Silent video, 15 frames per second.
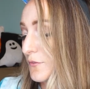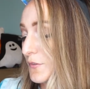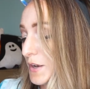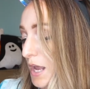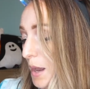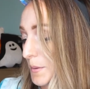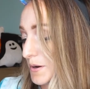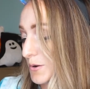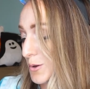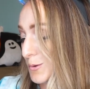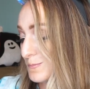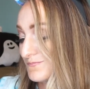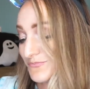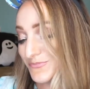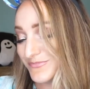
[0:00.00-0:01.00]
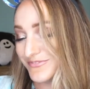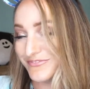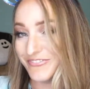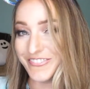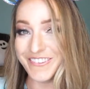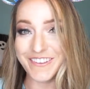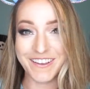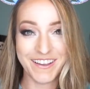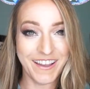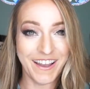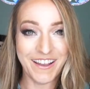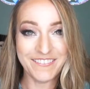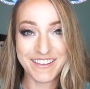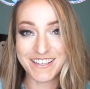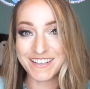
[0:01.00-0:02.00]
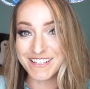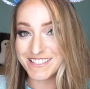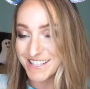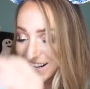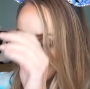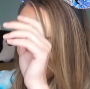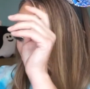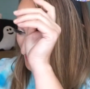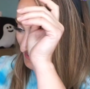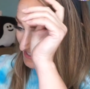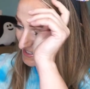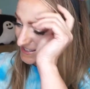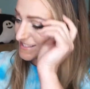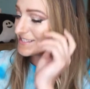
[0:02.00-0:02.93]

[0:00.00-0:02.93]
phenomenal. I'm getting excited about this.